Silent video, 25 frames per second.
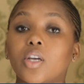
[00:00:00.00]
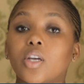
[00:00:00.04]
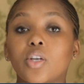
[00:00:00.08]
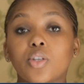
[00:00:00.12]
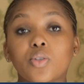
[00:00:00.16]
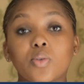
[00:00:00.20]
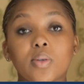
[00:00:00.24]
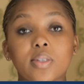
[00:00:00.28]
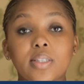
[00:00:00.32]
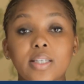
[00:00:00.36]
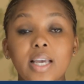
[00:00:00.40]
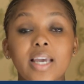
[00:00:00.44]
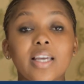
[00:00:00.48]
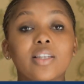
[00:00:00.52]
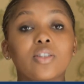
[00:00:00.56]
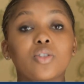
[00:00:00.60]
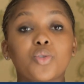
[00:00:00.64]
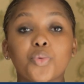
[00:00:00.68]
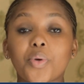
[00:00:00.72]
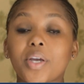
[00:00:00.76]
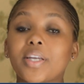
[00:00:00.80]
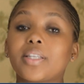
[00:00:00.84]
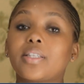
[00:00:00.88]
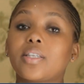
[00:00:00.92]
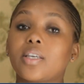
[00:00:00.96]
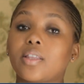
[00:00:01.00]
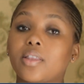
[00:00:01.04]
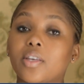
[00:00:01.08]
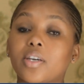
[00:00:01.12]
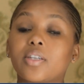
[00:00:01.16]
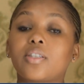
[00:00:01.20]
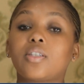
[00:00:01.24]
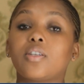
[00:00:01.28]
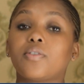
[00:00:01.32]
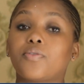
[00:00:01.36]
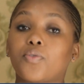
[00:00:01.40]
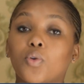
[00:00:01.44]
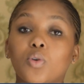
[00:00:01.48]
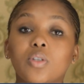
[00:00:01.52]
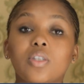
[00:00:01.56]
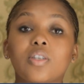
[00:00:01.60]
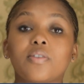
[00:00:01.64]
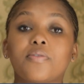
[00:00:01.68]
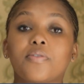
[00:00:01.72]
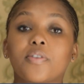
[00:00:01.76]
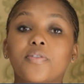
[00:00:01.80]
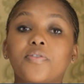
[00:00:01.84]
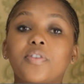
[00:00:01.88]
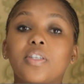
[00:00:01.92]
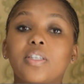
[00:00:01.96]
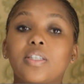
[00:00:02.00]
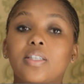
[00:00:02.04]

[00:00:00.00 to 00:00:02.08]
So 10, 20, 30, 40, 50,